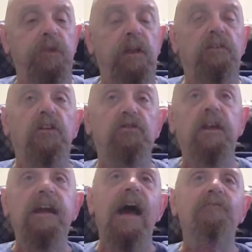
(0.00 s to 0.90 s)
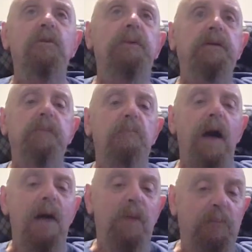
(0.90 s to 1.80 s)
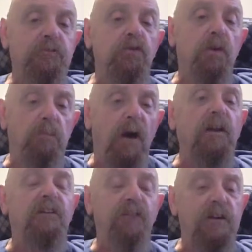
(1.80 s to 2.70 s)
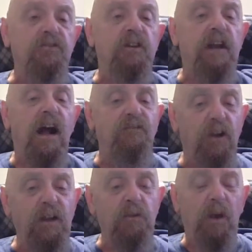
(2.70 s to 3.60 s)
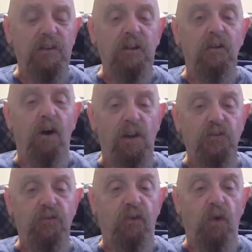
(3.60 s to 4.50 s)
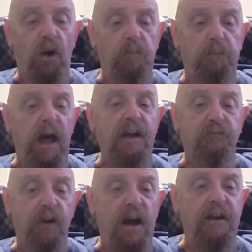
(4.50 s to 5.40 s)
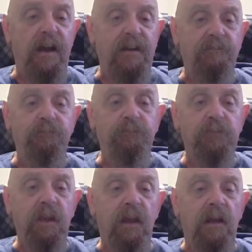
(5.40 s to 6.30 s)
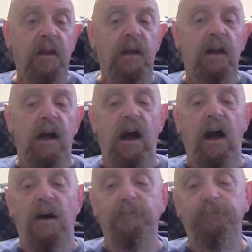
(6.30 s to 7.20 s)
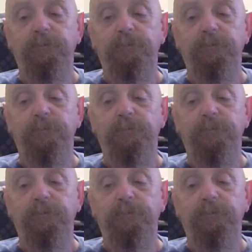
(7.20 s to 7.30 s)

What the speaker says: this thing having to pick my mom up through a monkey wrench, and I really wanted to launch for Black Friday. I